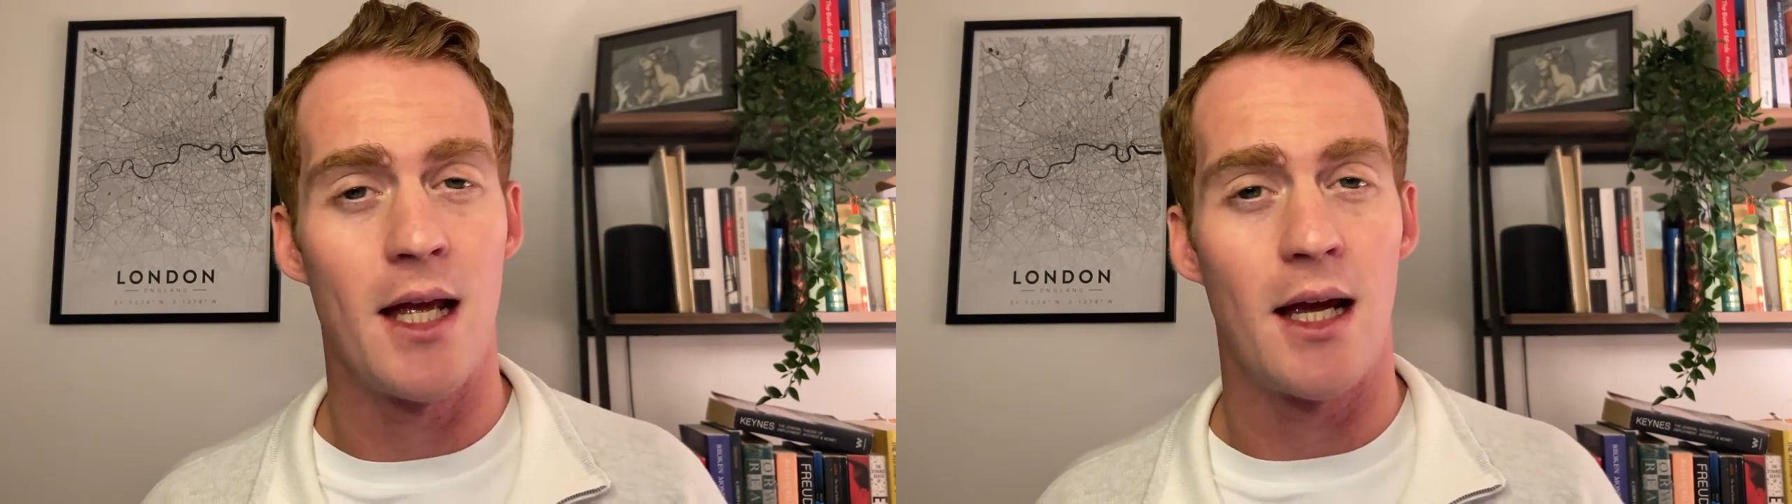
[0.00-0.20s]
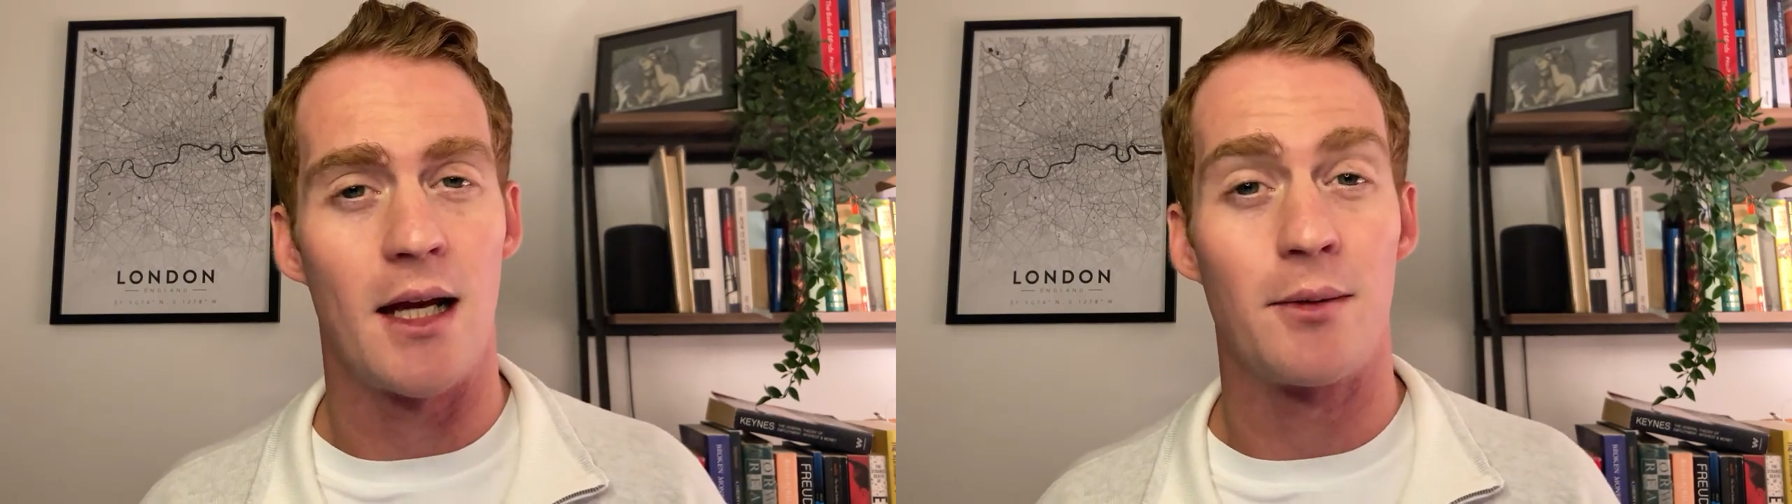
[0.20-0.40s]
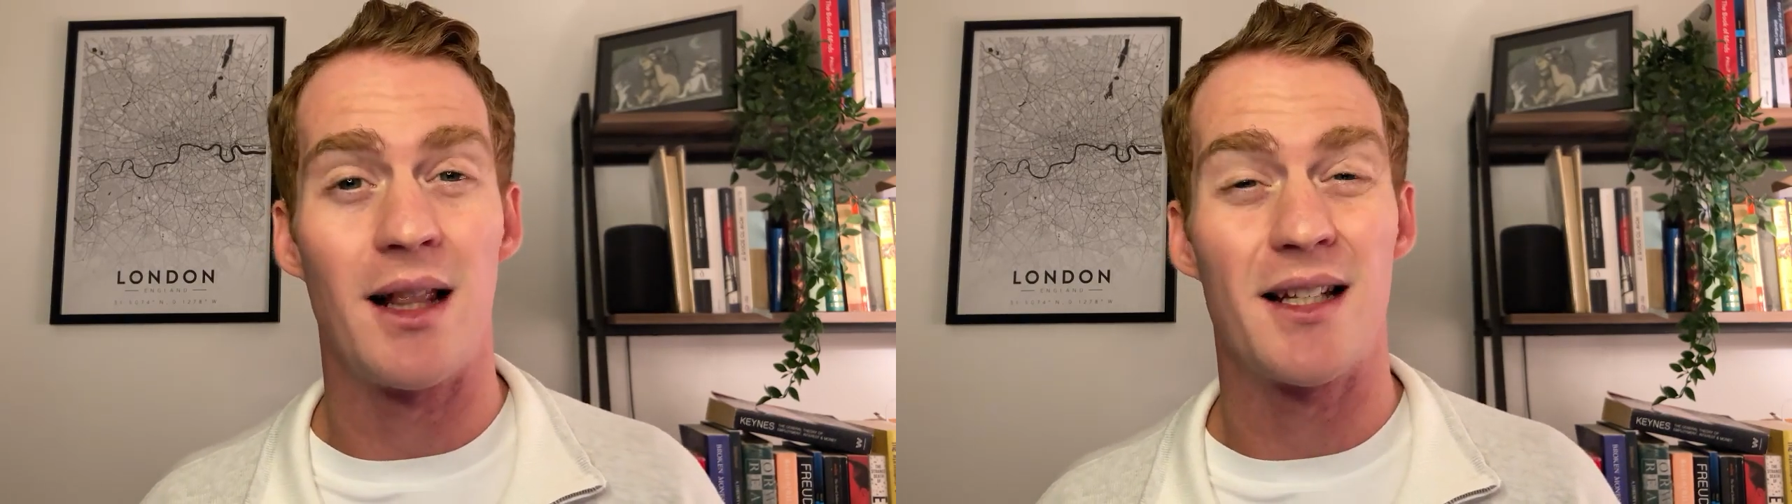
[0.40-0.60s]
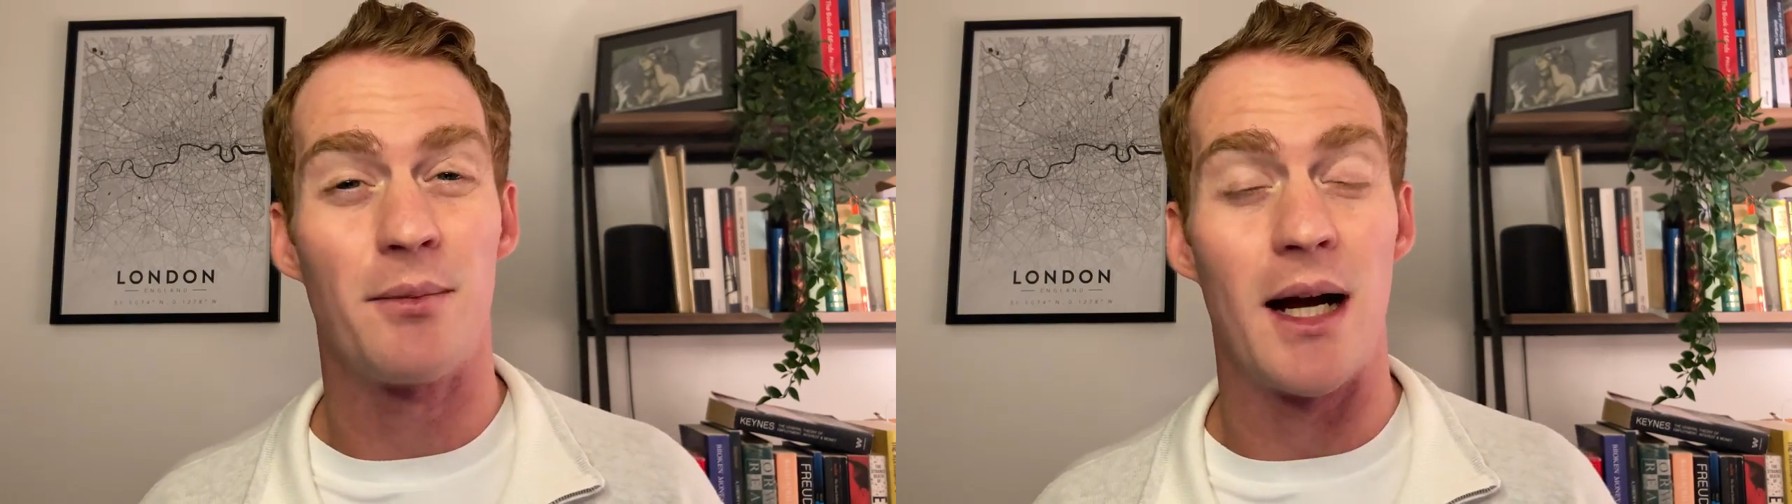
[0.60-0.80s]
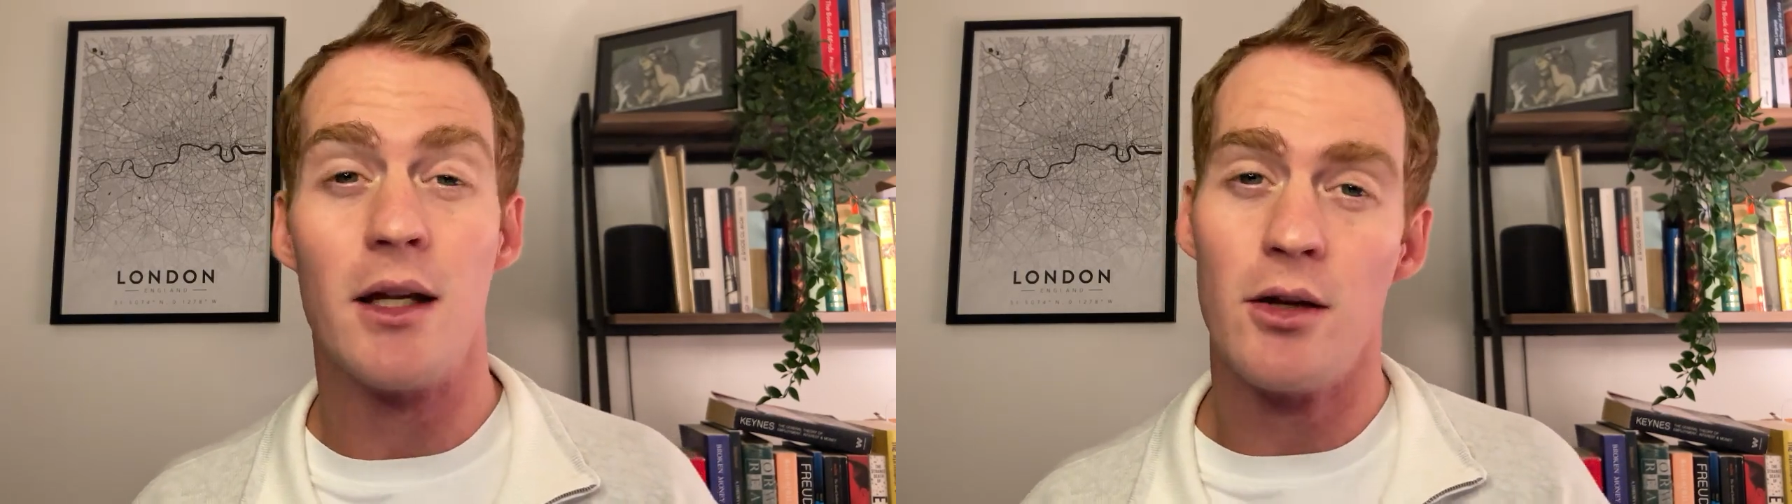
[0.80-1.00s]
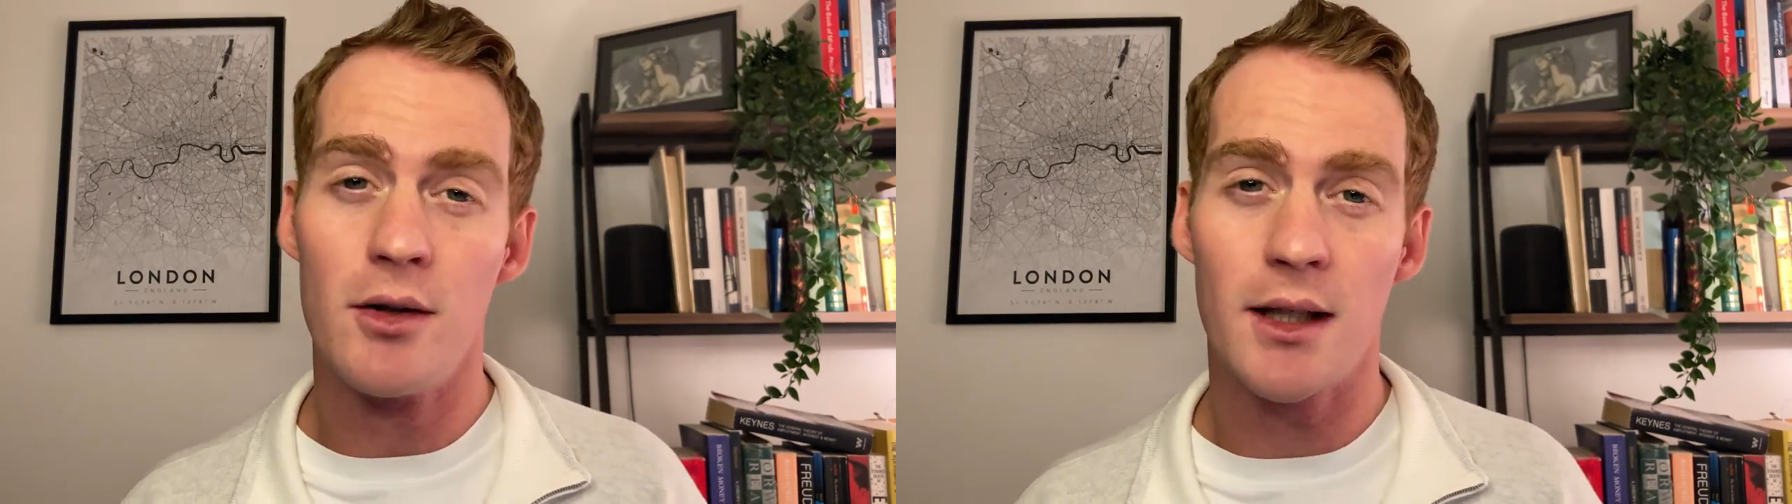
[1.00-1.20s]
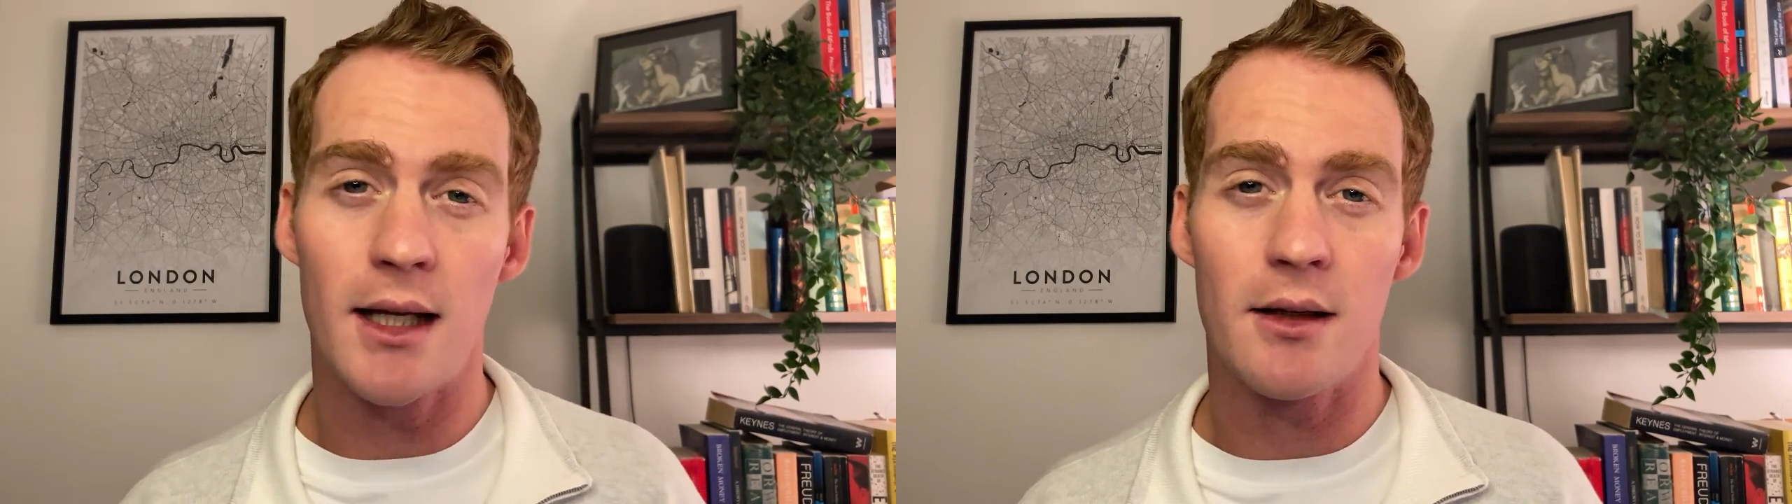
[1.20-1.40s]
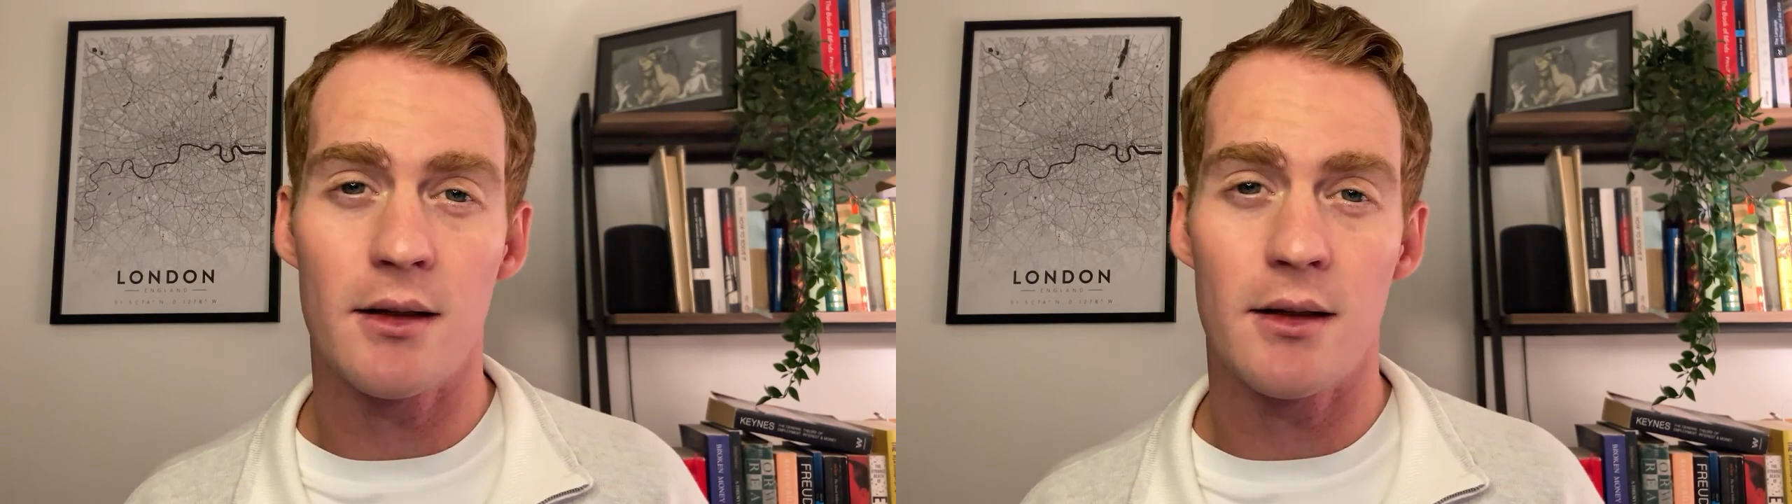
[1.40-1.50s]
as well as my newsletter